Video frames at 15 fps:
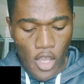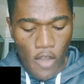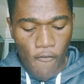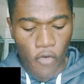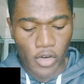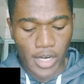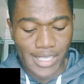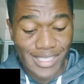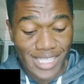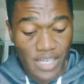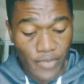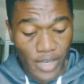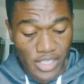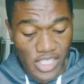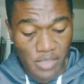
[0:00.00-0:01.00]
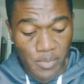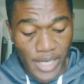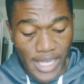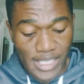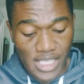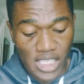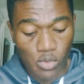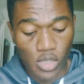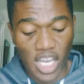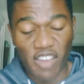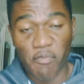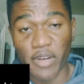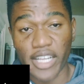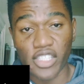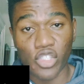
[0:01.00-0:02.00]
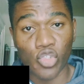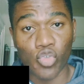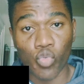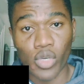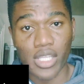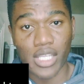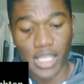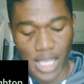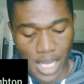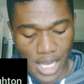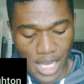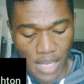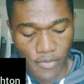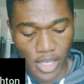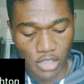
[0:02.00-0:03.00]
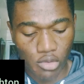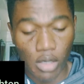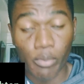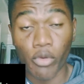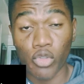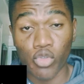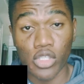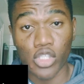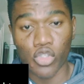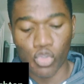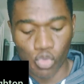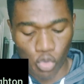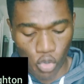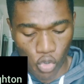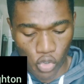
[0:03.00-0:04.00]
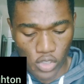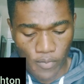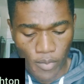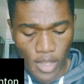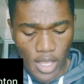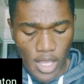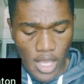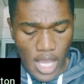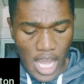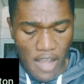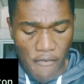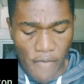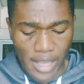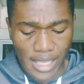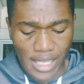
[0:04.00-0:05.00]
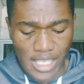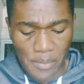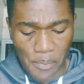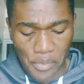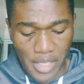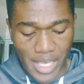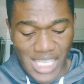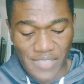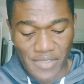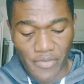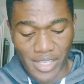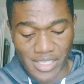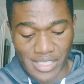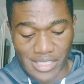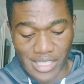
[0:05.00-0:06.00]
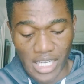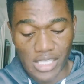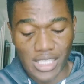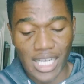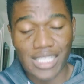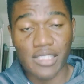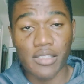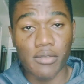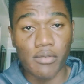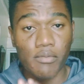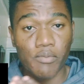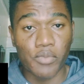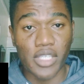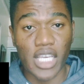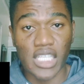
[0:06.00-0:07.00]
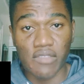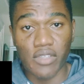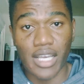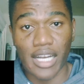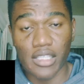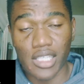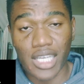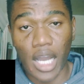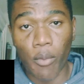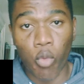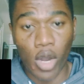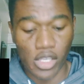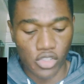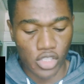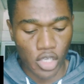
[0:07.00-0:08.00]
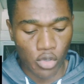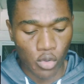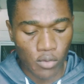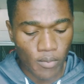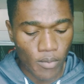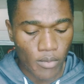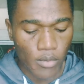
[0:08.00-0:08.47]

Forest Green versus Brighton. We have Brighton to win in that half at 1.22 odd. And finally, PSV versus Rangers. PSV handicap 1-0